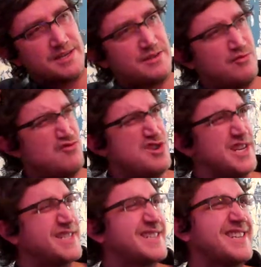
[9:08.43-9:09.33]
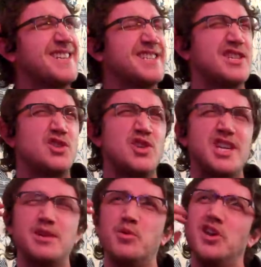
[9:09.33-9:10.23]
Biggest risk, it's a
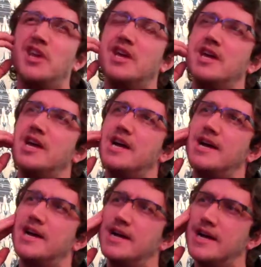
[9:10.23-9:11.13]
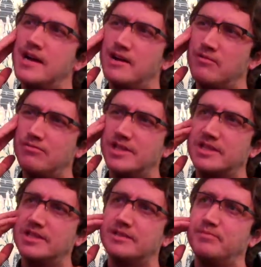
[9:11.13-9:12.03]
tricky one. Uh, a
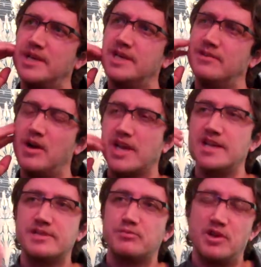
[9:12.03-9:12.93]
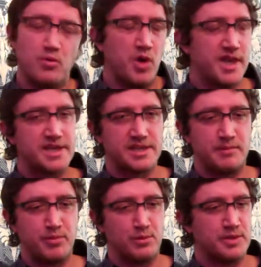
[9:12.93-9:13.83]
risk that's paid off. I guess, well, one
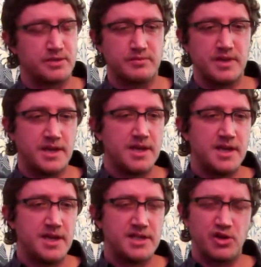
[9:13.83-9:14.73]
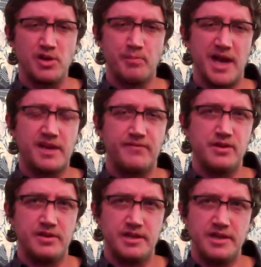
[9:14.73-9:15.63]
example was, it's going back a
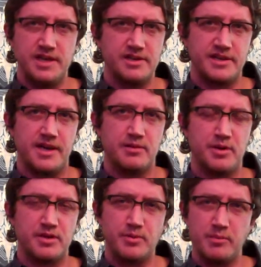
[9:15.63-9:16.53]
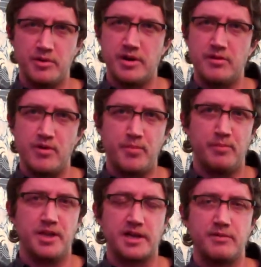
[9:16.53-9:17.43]
few years now, but it was when we were at
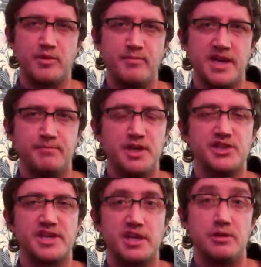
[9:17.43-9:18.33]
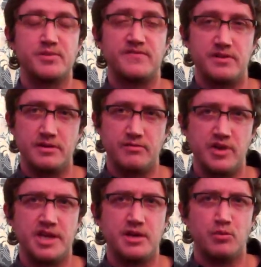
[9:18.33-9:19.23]
Republic and we made music cubes for
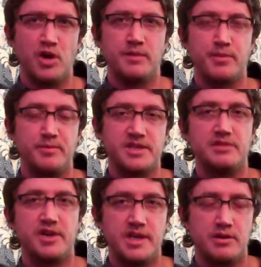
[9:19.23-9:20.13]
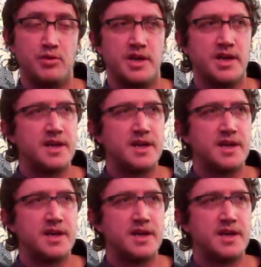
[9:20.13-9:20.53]
Radio one, B B C Radio one.